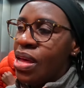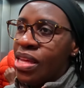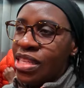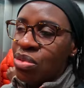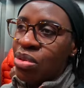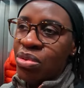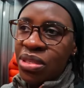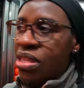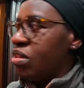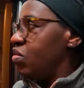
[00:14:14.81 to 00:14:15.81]
I just want to
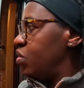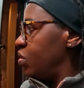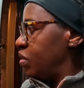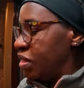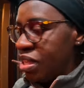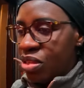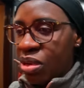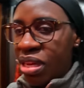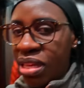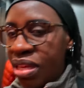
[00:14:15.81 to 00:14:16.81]
see the view this way.